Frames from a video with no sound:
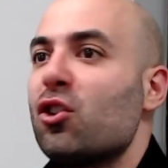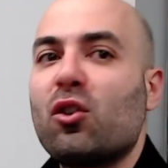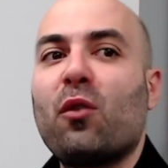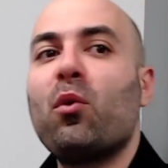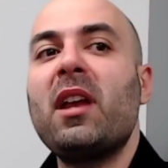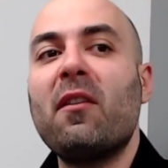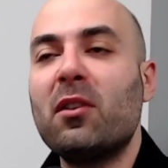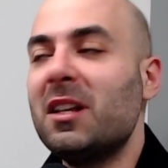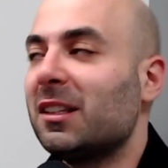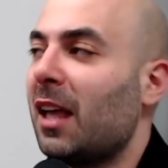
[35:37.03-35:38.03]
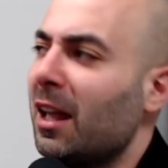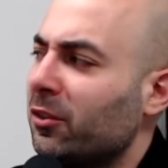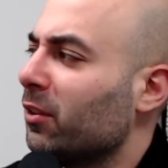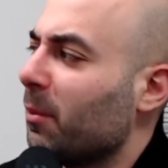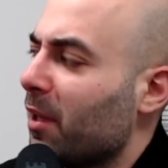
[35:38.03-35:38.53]
So if we ever need to
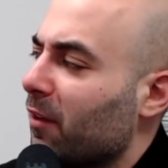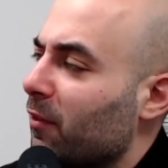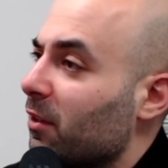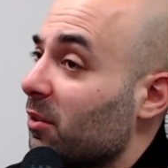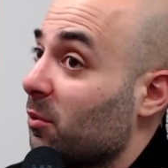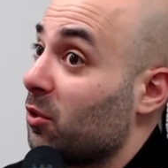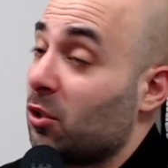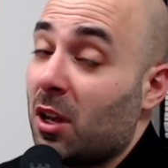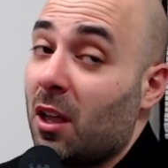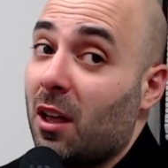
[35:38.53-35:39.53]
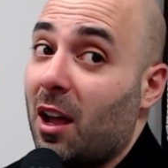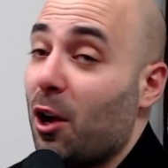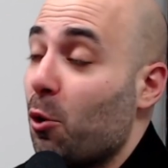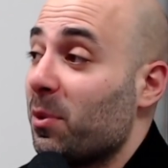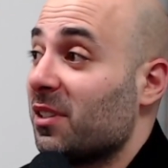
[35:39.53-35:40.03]
enter the metaverse, which I
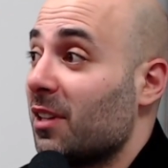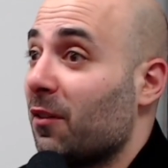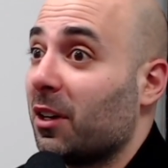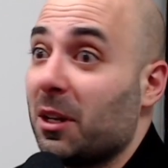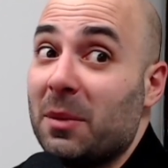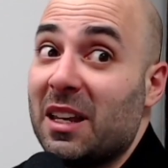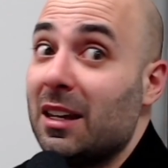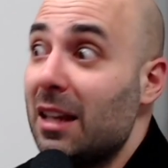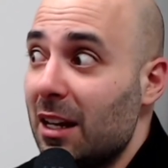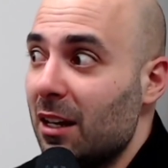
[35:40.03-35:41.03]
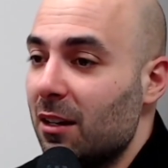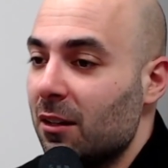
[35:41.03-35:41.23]
hope it's never going to be a need,